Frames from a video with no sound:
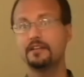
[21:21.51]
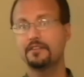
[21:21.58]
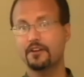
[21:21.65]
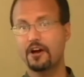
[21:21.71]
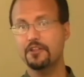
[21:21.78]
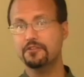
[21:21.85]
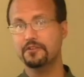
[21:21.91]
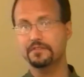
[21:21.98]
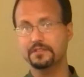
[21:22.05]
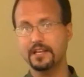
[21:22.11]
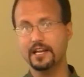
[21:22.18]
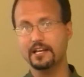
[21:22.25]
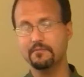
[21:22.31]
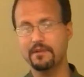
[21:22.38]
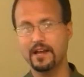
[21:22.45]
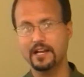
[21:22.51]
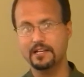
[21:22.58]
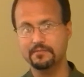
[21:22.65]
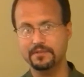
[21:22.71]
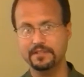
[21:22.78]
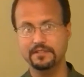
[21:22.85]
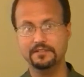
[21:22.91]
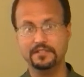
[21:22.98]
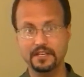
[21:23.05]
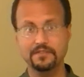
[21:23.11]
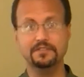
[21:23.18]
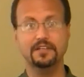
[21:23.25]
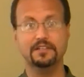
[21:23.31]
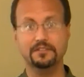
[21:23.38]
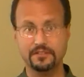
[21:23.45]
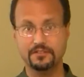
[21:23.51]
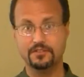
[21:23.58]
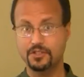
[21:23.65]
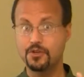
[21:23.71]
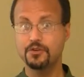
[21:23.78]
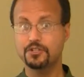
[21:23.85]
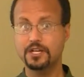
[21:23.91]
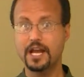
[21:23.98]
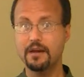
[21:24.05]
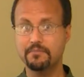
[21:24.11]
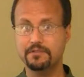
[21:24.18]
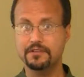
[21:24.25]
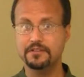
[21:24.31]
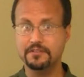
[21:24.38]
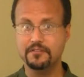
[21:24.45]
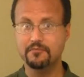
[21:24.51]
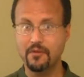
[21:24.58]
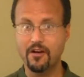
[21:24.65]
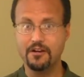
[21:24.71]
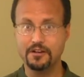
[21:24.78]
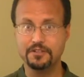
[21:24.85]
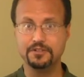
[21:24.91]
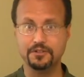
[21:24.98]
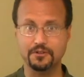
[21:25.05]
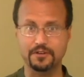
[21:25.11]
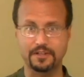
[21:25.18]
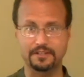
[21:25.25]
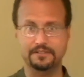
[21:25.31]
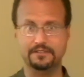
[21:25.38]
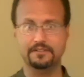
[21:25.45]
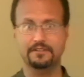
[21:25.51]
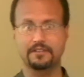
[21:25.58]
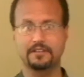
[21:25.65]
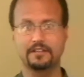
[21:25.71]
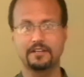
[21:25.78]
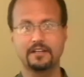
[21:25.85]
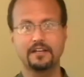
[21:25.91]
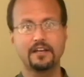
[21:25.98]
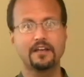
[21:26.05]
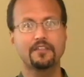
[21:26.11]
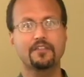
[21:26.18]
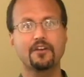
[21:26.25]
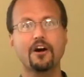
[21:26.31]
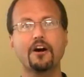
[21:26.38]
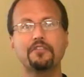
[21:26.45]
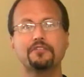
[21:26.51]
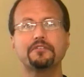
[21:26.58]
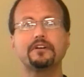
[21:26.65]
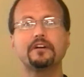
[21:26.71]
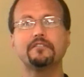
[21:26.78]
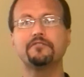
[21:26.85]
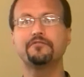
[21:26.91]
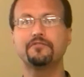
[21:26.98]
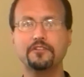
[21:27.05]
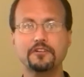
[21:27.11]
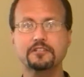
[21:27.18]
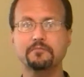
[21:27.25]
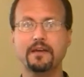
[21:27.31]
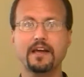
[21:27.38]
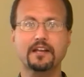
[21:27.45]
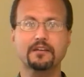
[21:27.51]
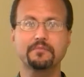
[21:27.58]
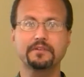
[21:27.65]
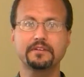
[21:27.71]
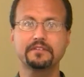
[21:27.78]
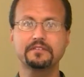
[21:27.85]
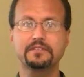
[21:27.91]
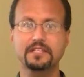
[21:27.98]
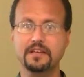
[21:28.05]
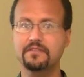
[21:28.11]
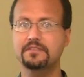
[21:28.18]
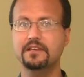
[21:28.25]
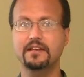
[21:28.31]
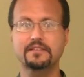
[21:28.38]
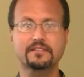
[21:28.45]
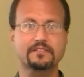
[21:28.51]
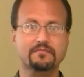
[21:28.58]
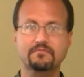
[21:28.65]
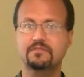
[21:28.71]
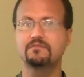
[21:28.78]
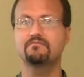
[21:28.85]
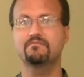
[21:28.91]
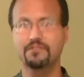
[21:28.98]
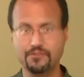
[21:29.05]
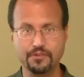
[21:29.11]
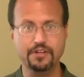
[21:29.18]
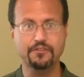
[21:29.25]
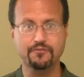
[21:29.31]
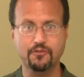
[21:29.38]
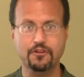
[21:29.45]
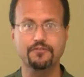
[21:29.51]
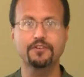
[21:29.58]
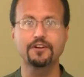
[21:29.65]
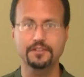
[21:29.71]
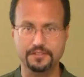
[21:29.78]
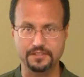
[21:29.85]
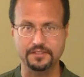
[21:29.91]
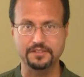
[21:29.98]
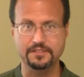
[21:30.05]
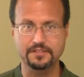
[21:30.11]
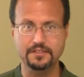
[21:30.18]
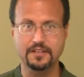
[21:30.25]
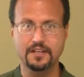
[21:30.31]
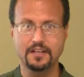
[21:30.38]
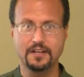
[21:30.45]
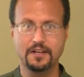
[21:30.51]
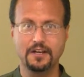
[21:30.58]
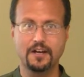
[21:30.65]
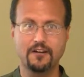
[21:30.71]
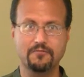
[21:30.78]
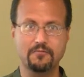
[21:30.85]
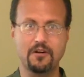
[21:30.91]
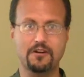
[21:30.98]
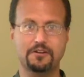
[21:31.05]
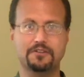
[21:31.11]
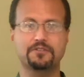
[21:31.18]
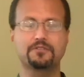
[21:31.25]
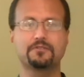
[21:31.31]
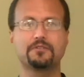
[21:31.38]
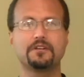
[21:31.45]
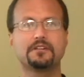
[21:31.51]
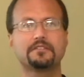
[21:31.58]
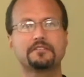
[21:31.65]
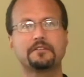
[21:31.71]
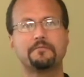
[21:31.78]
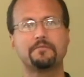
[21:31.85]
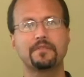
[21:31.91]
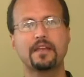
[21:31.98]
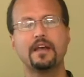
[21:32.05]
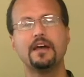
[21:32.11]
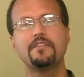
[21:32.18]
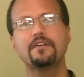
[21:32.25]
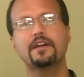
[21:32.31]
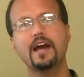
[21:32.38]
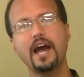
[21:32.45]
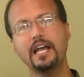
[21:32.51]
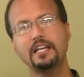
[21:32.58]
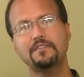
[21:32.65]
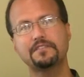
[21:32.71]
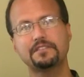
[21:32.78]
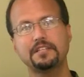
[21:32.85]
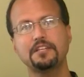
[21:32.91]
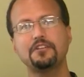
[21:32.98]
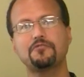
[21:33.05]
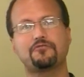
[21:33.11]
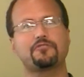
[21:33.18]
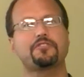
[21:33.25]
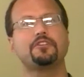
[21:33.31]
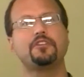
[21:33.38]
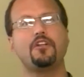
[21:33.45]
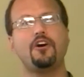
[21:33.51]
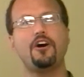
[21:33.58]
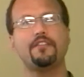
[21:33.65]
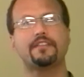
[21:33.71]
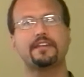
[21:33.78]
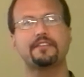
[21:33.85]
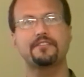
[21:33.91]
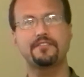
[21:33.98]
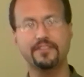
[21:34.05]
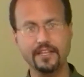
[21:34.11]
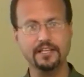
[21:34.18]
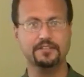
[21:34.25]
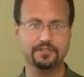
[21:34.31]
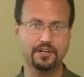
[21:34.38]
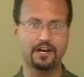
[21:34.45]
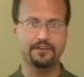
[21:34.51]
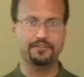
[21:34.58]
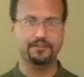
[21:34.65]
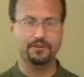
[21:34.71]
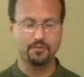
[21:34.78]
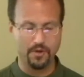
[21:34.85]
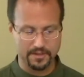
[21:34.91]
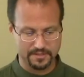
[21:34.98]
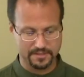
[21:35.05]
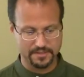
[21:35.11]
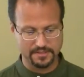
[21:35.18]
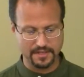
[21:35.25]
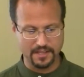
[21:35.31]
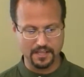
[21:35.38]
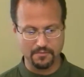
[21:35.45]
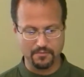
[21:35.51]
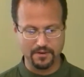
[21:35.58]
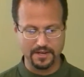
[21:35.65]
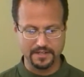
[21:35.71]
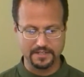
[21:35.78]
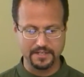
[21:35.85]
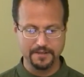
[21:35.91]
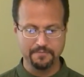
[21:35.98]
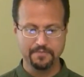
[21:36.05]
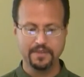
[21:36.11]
The author of Second Maccabees gives us 2 chapters of martyr stories. The author of First Maccabees gives us 3 or 4 verses of martyr stories. The kind of zeal for the law that this author wants to celebrate